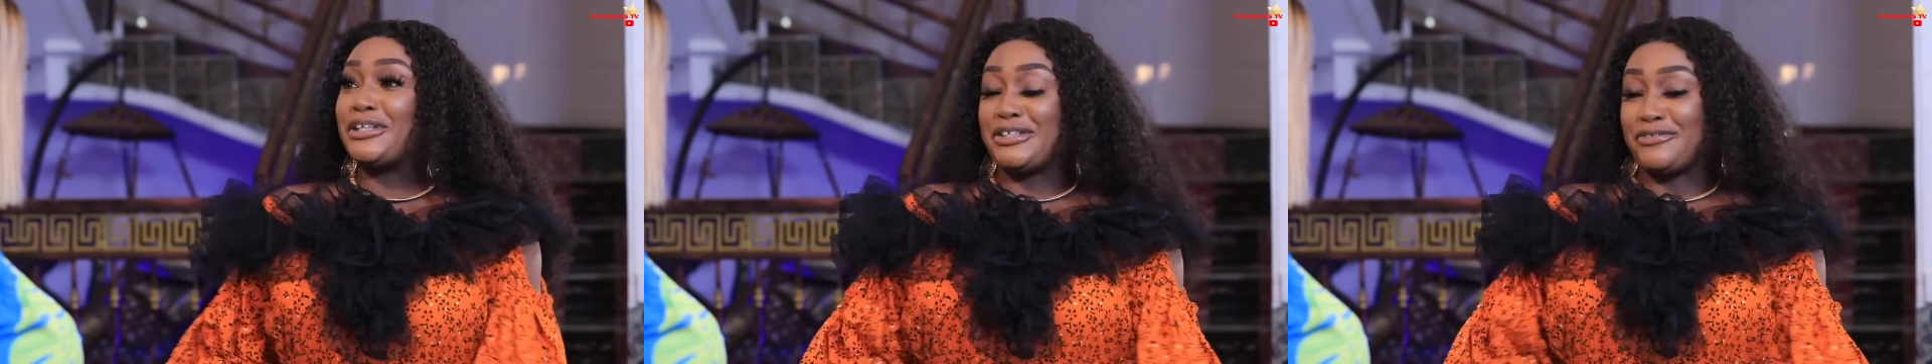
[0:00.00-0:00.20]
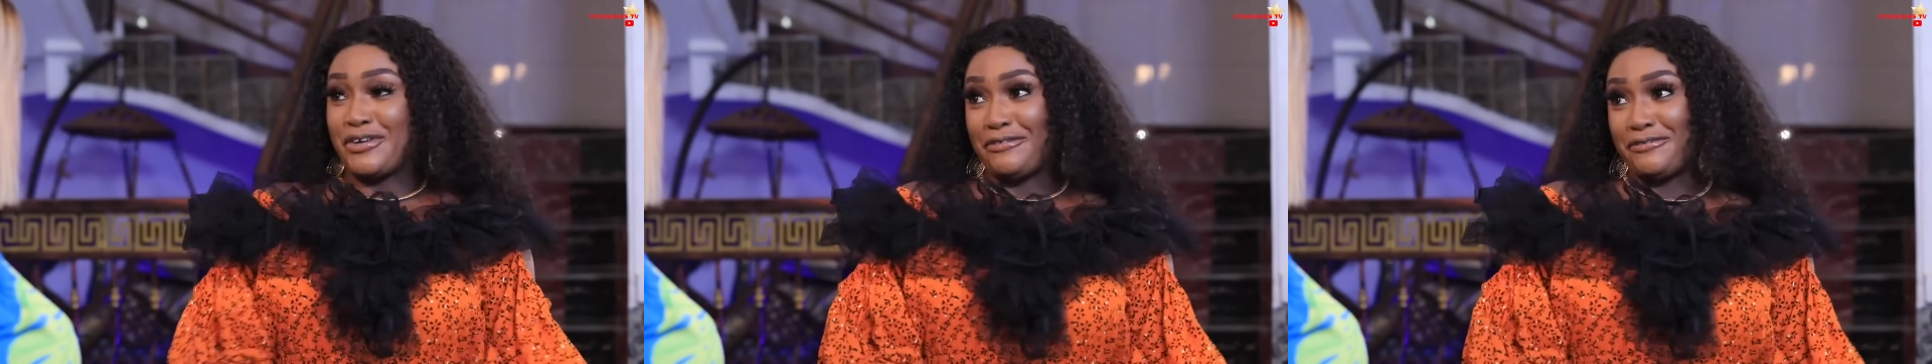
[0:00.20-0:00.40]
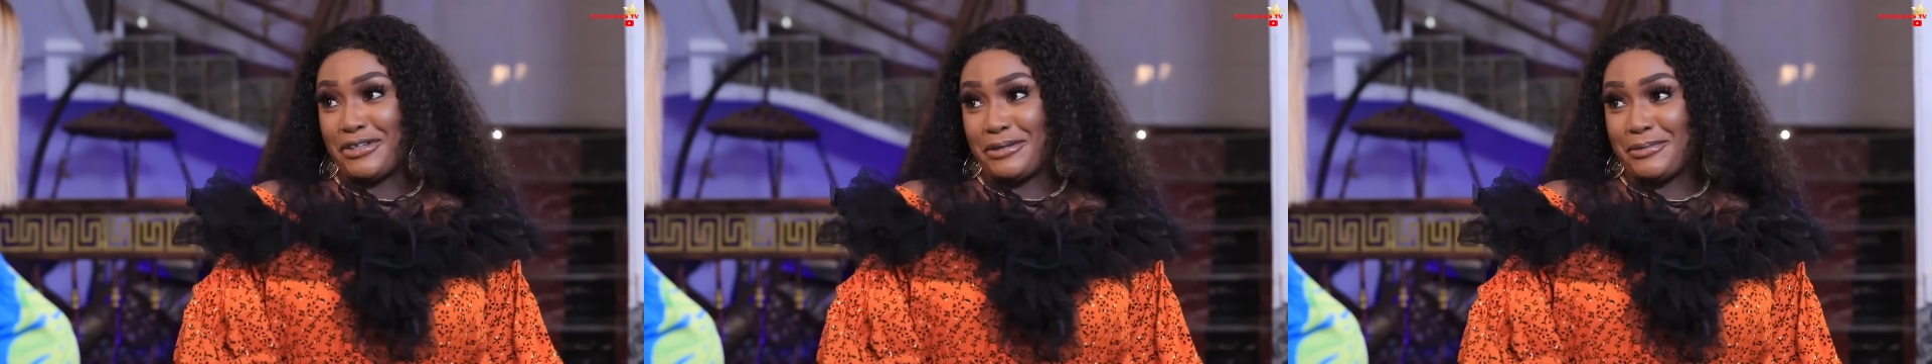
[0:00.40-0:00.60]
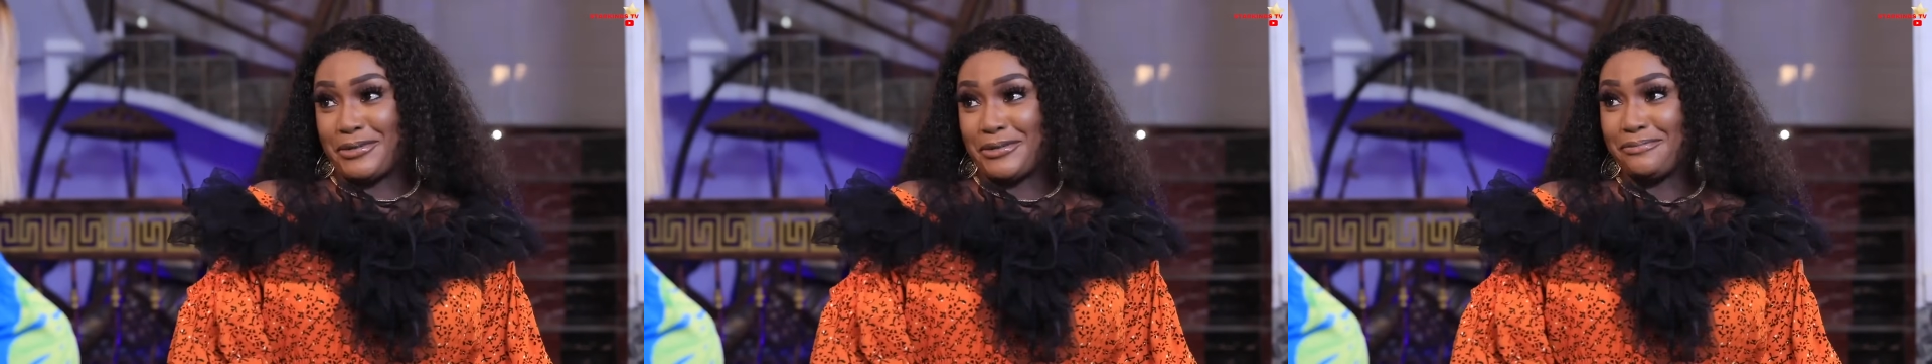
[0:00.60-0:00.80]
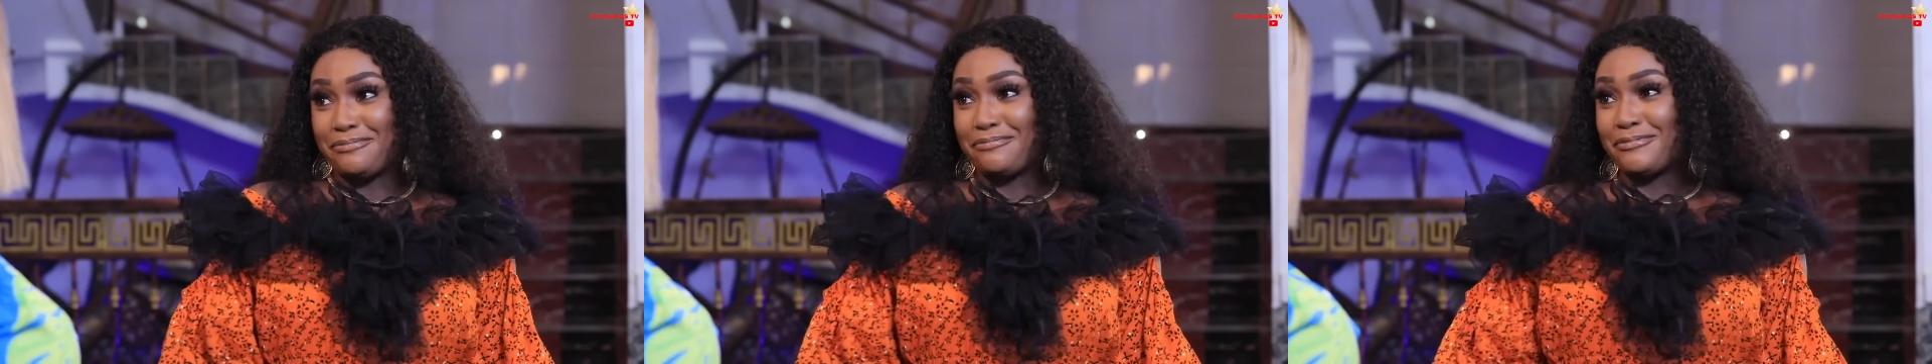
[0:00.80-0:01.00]
yourself
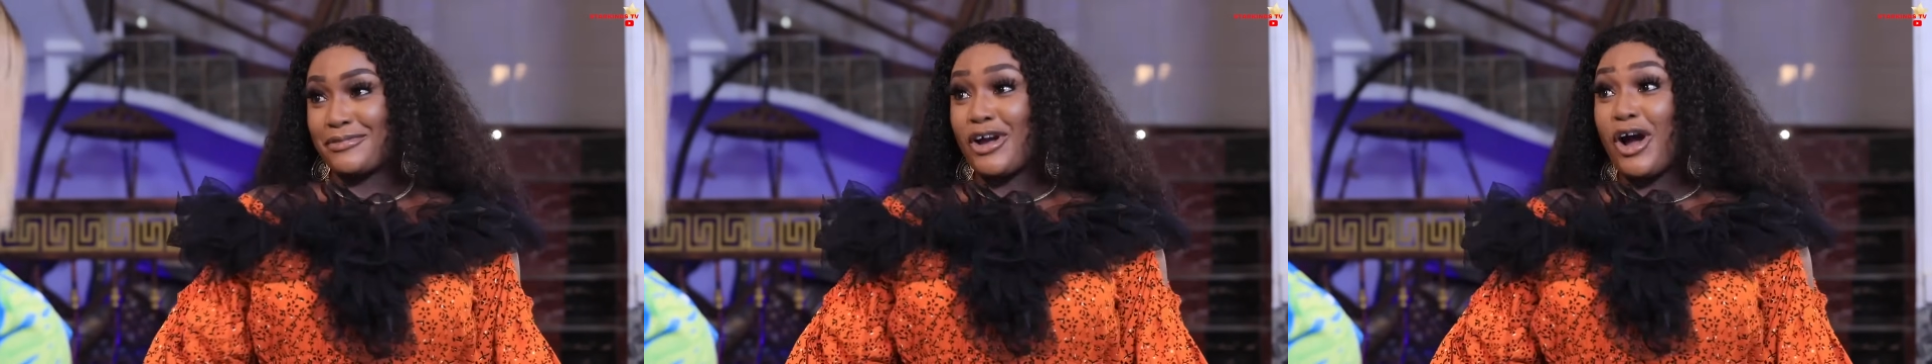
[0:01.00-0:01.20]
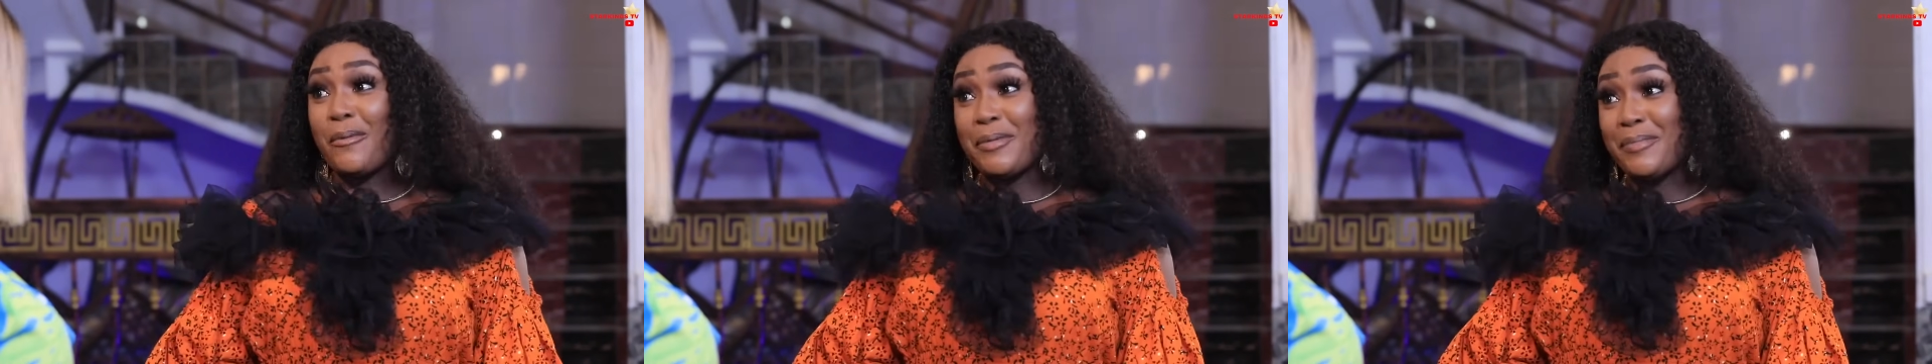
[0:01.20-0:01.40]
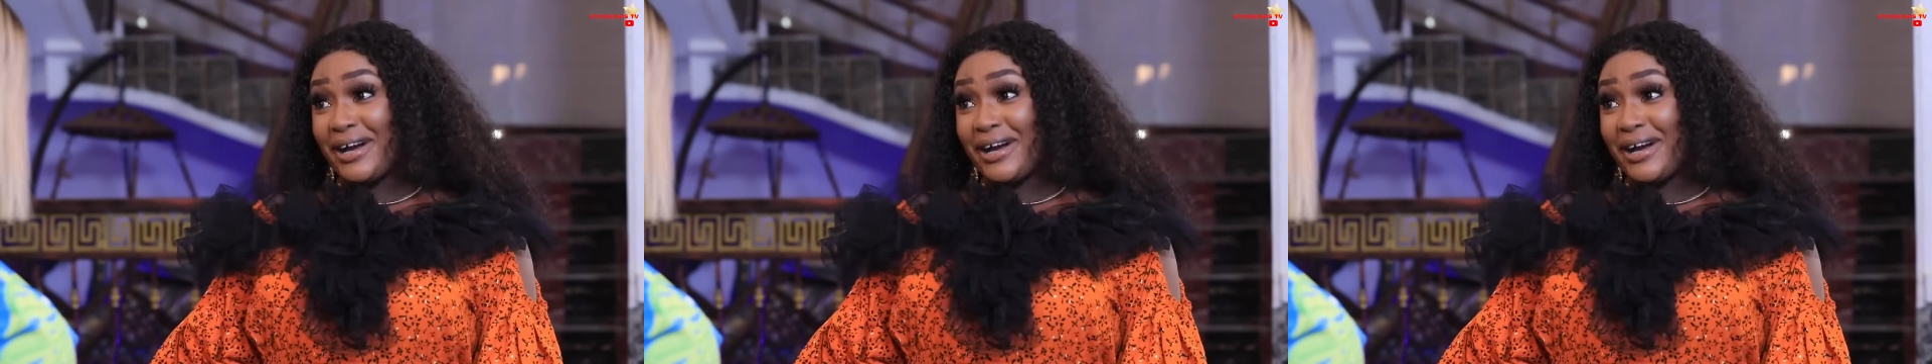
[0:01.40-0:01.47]
comfortable. I'll be